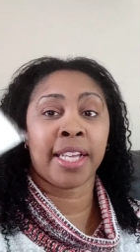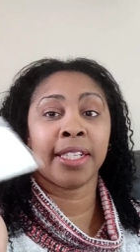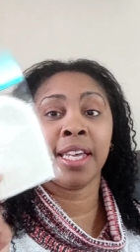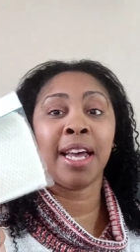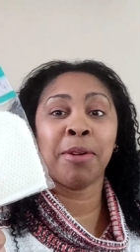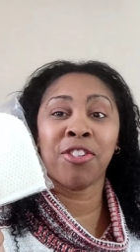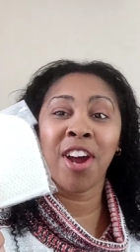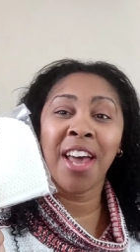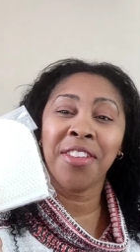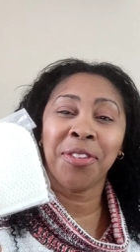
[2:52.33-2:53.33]
Like I said, I'm gonna
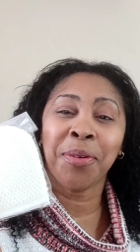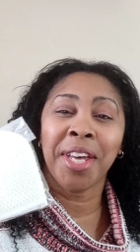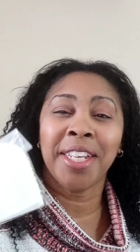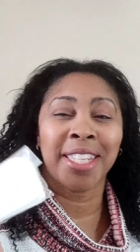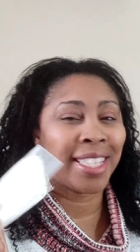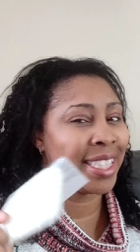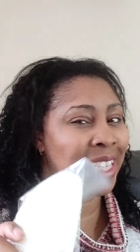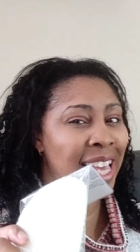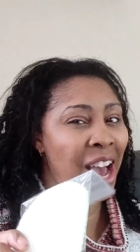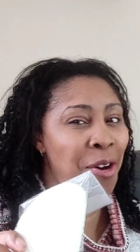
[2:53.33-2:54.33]
try this one to
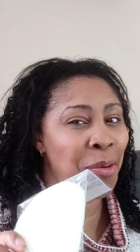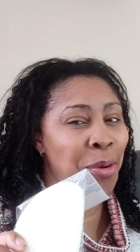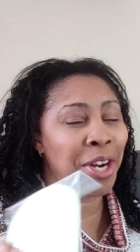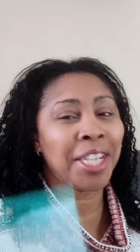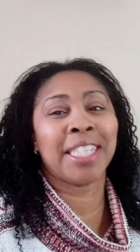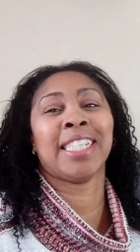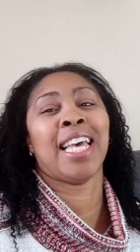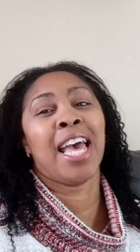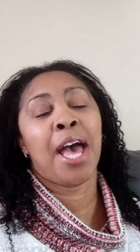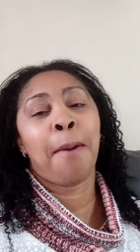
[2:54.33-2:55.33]
see how it
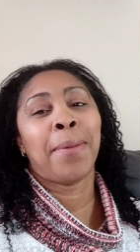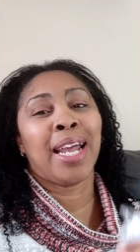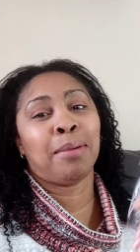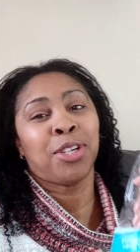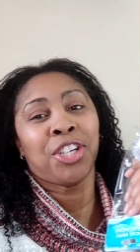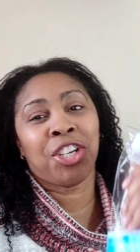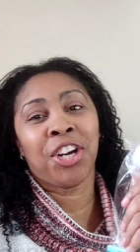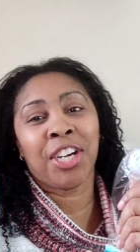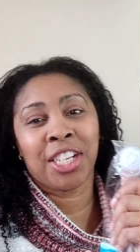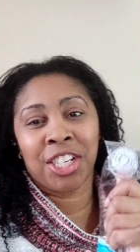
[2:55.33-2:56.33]
works, but I'm
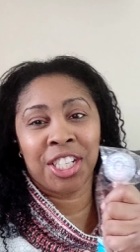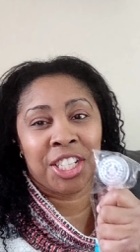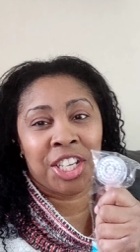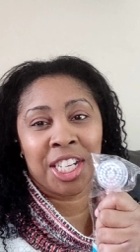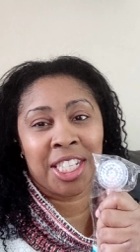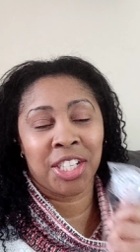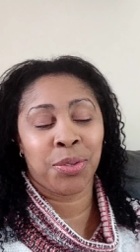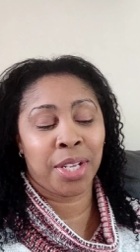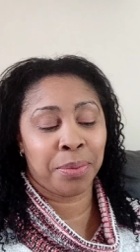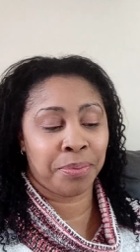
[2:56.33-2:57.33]
sure it's just as good as
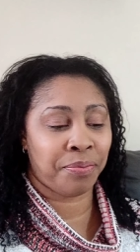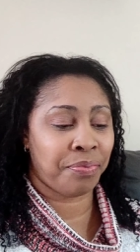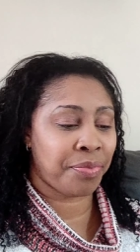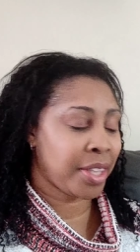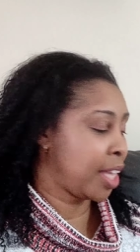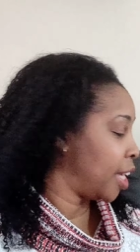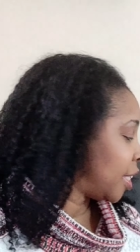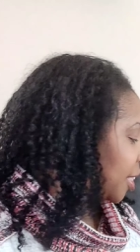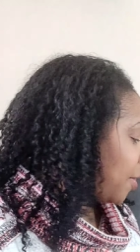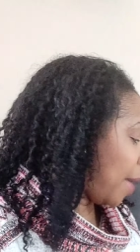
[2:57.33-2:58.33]
this one.
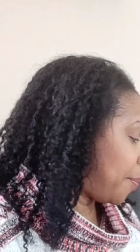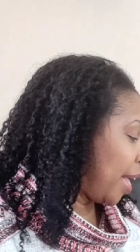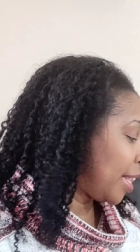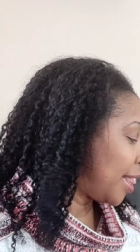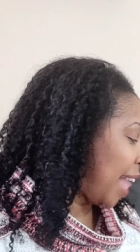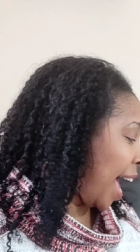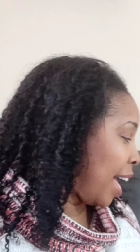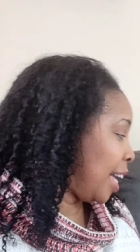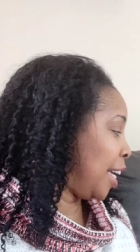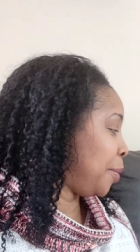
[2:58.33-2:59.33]
So I picked
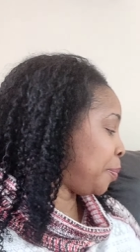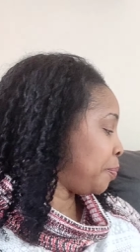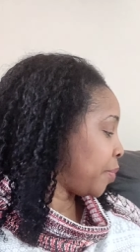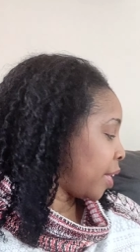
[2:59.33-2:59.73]
that up.